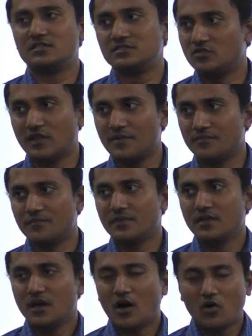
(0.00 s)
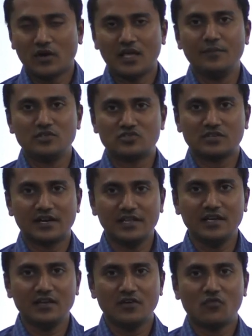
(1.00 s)
It's your aim. Our aim is to
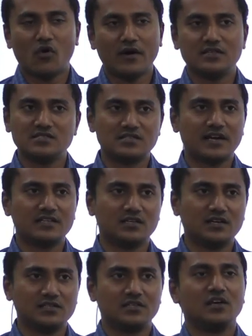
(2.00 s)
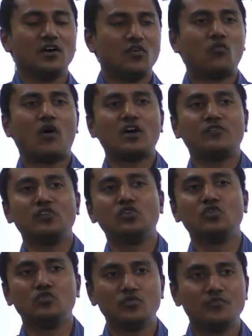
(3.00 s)
study what is inside the earth. What will
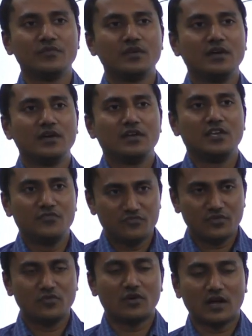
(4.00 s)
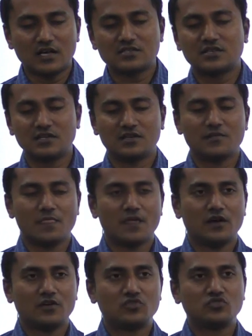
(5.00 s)
you do if you are asked
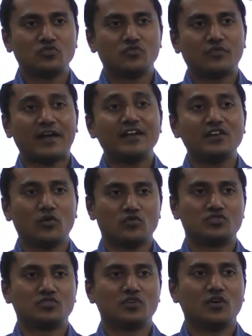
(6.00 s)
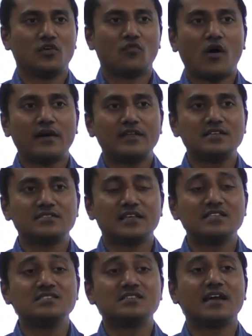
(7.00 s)
to find out what is there
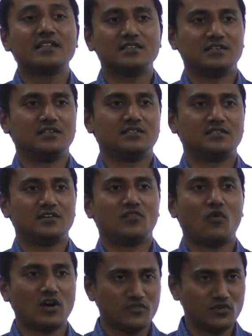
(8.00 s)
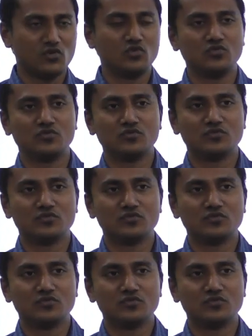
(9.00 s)
inside the earth? What will you do?